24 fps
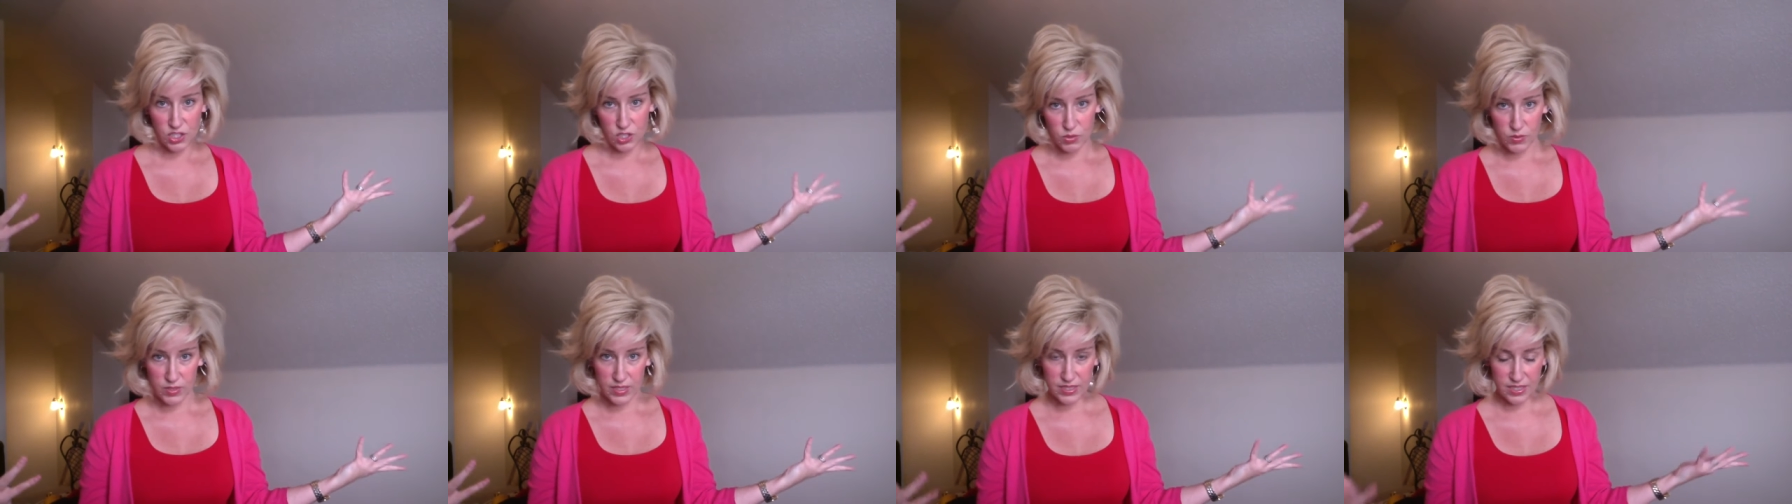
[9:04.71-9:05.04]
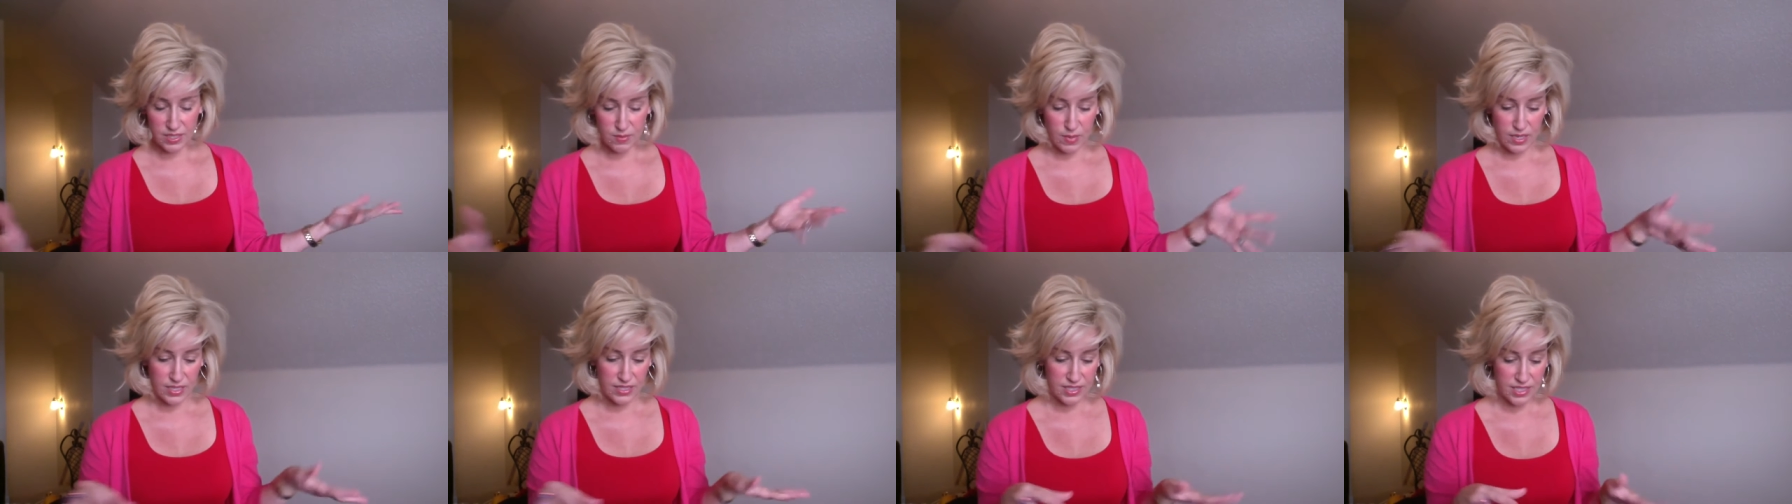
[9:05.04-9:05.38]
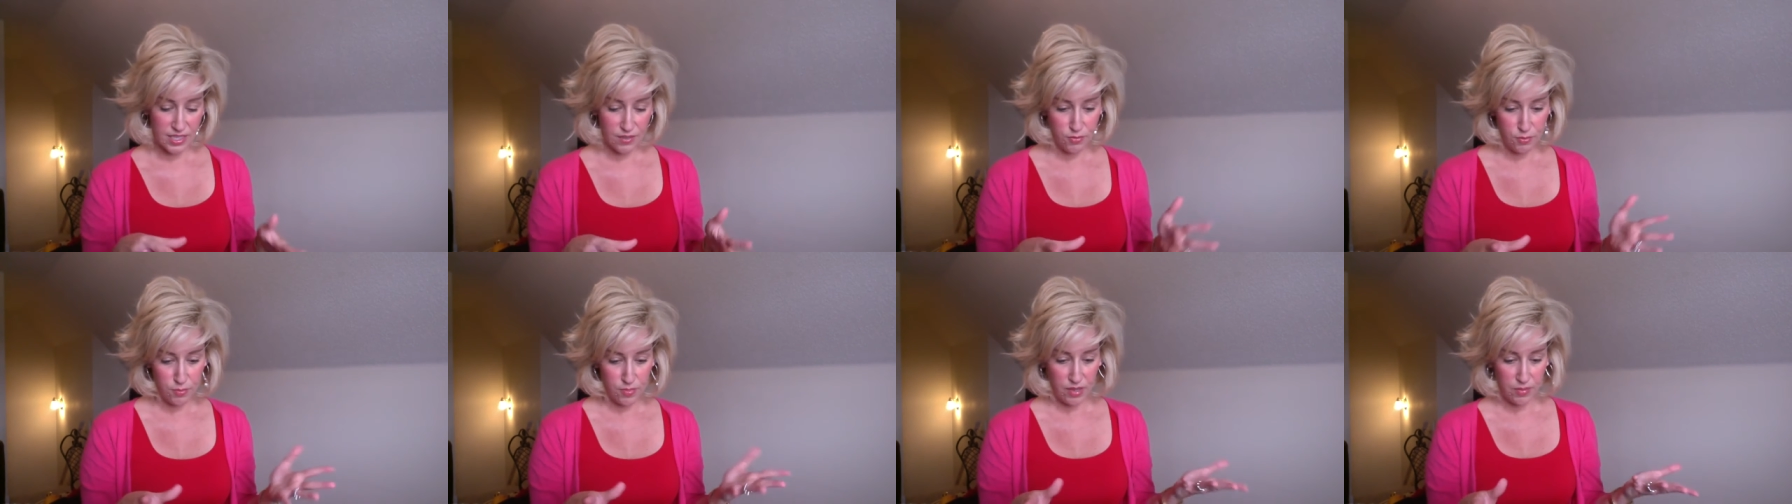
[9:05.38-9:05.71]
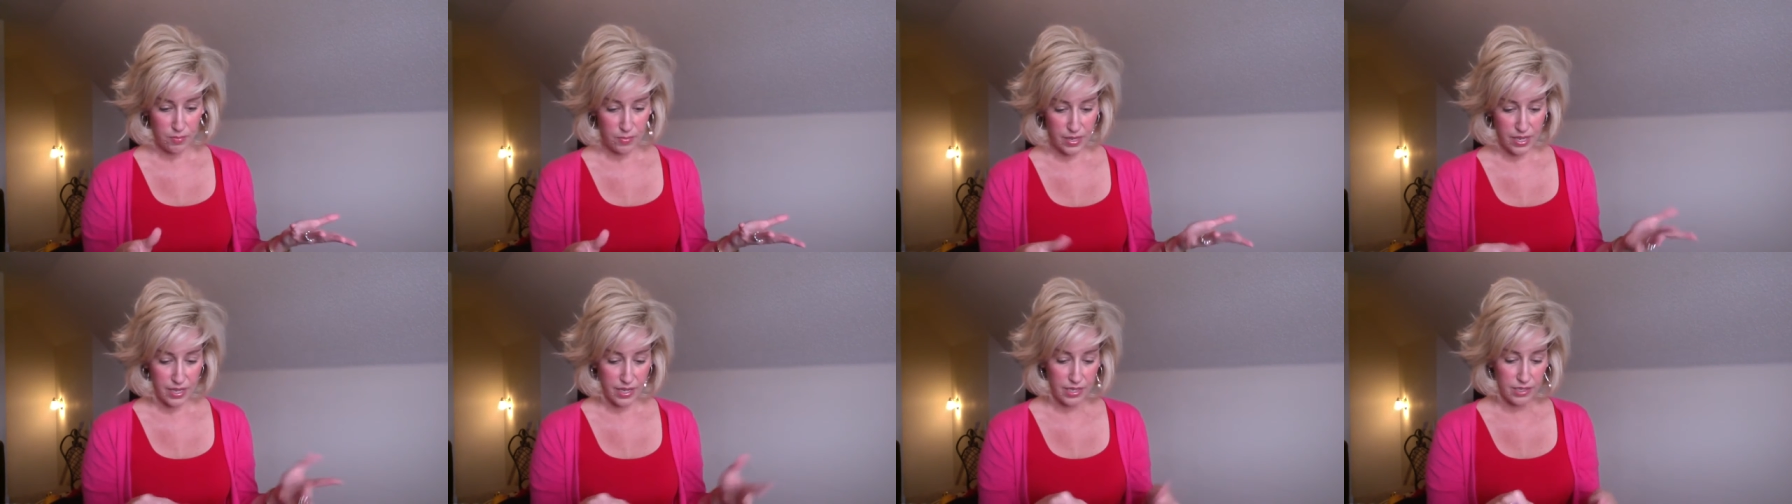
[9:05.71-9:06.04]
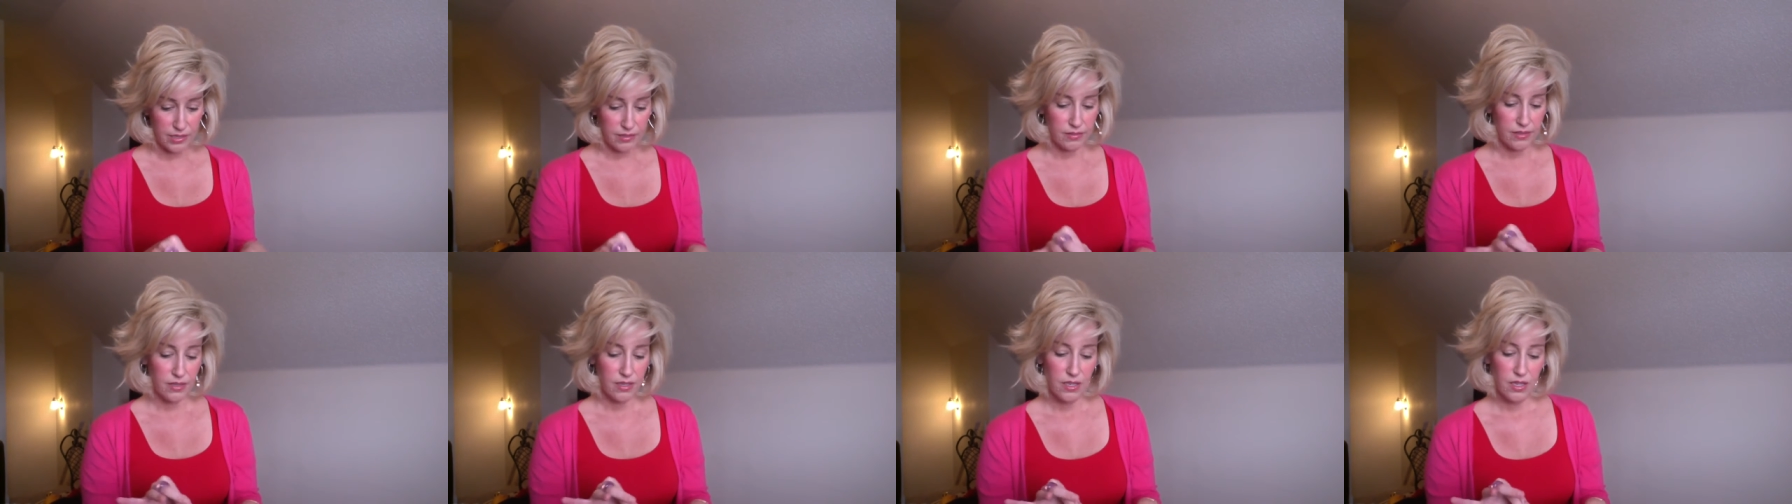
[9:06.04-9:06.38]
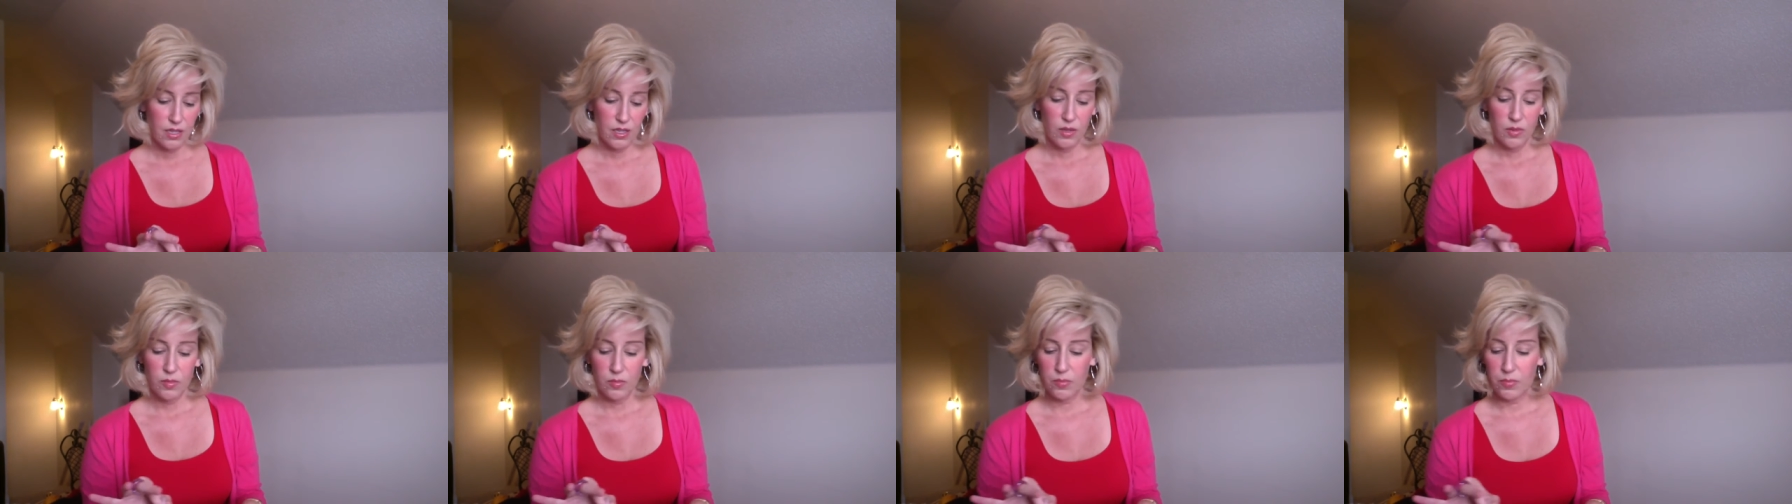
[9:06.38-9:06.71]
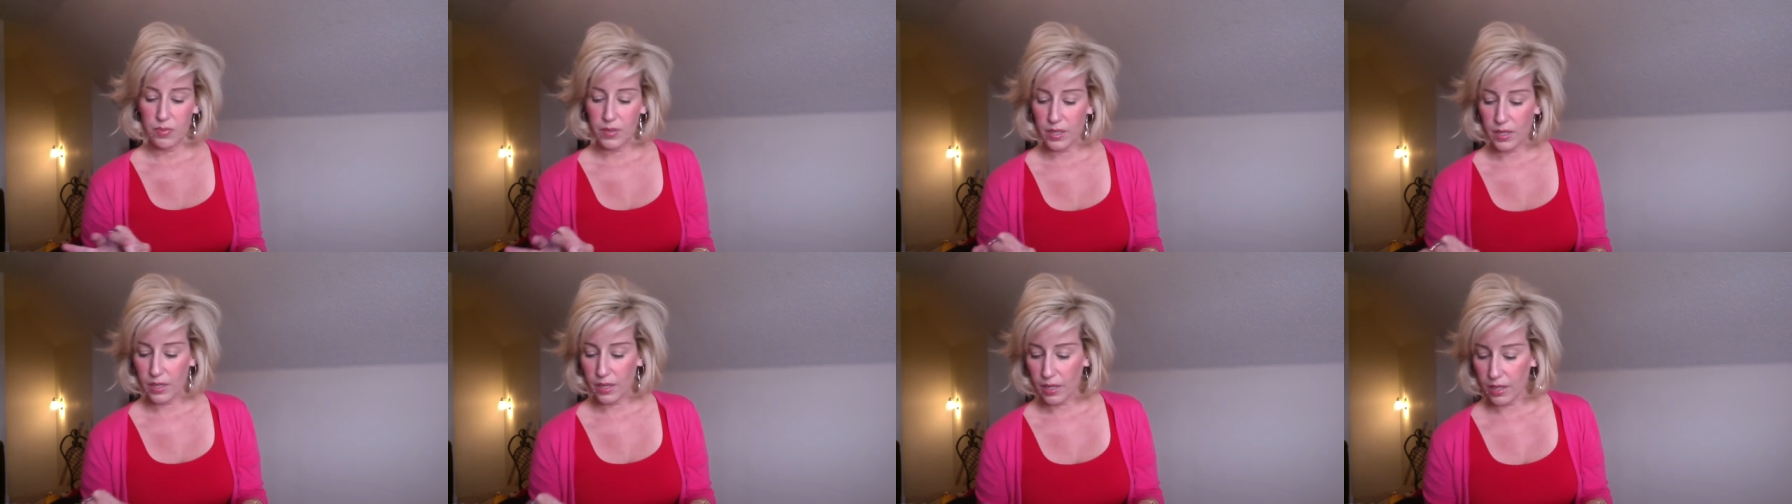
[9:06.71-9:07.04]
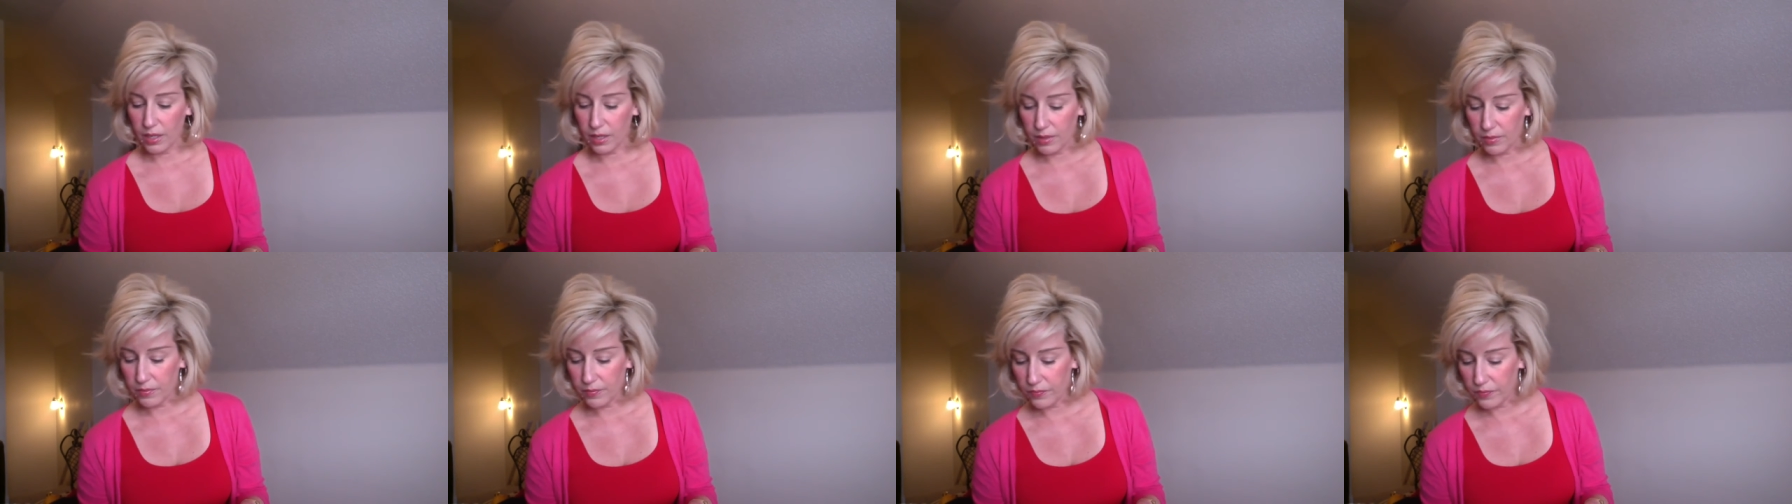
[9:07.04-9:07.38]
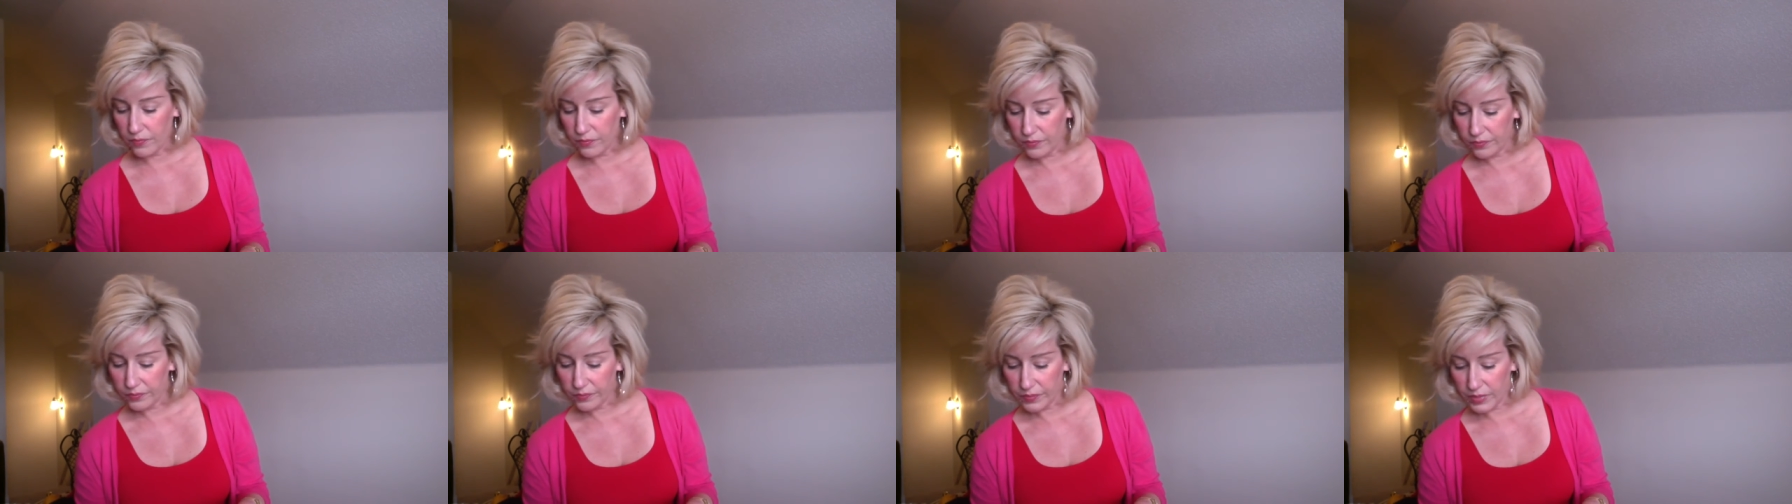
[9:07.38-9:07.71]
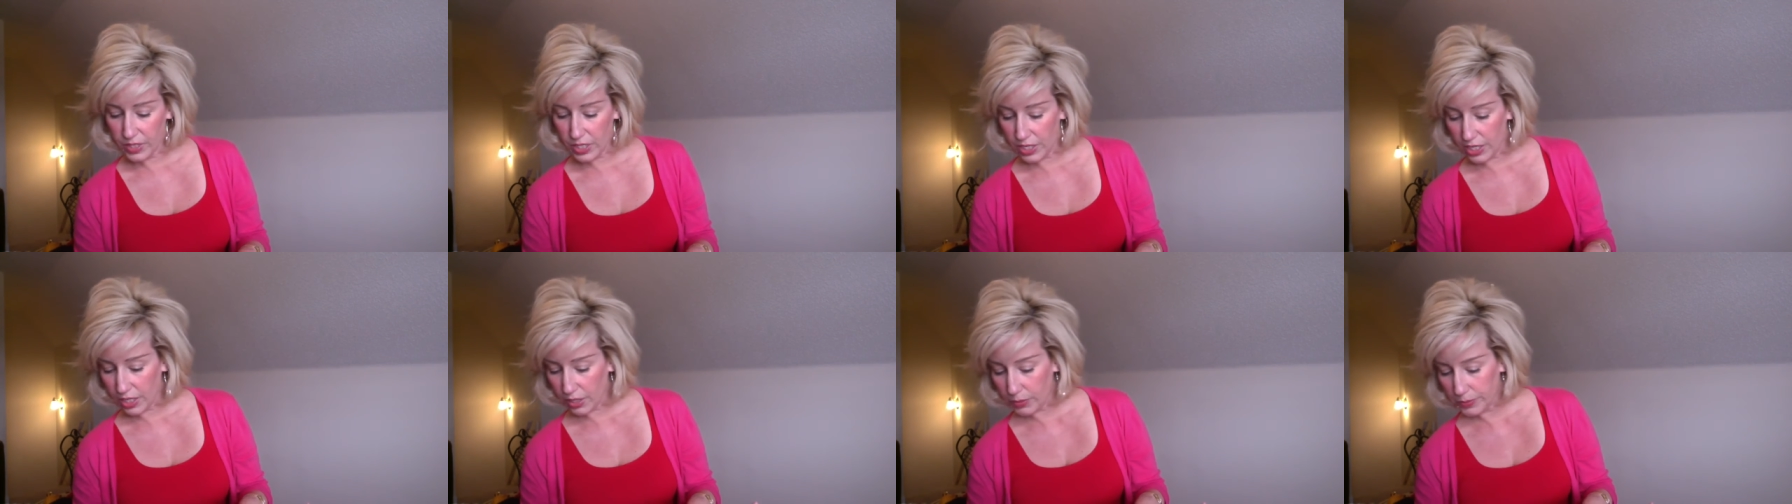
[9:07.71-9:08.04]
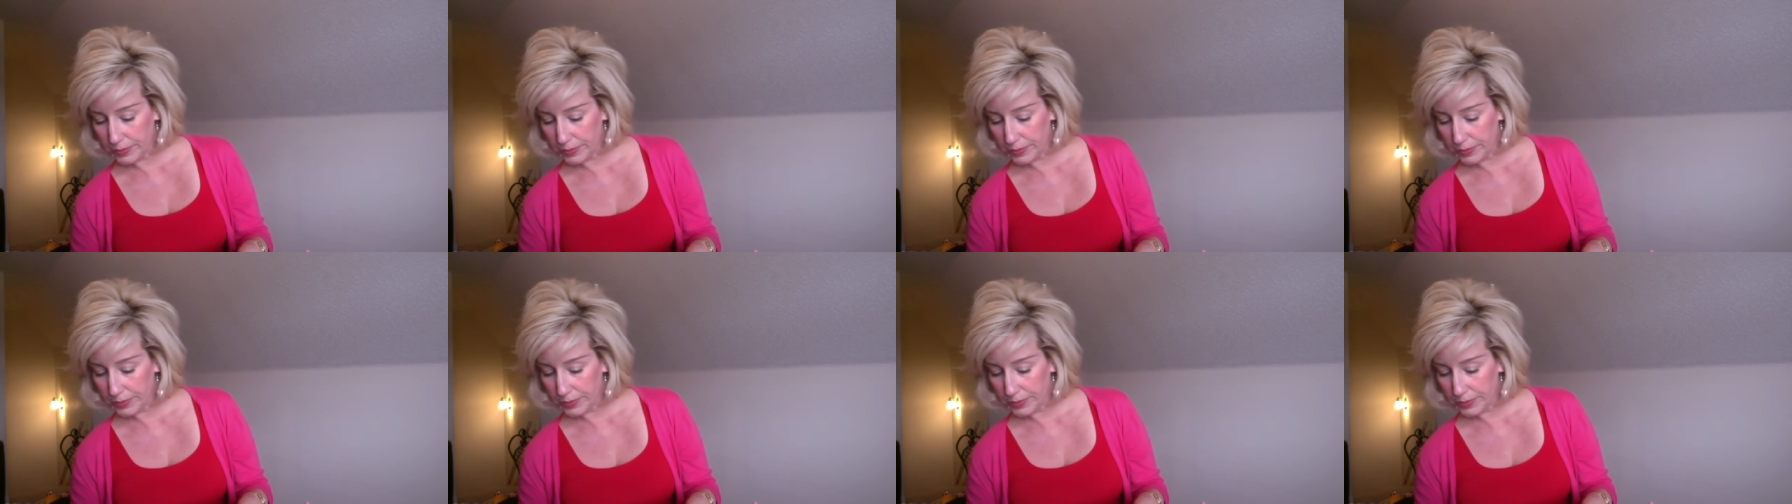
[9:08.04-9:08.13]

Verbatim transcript: you can see my stuff in my bag, but um, you know,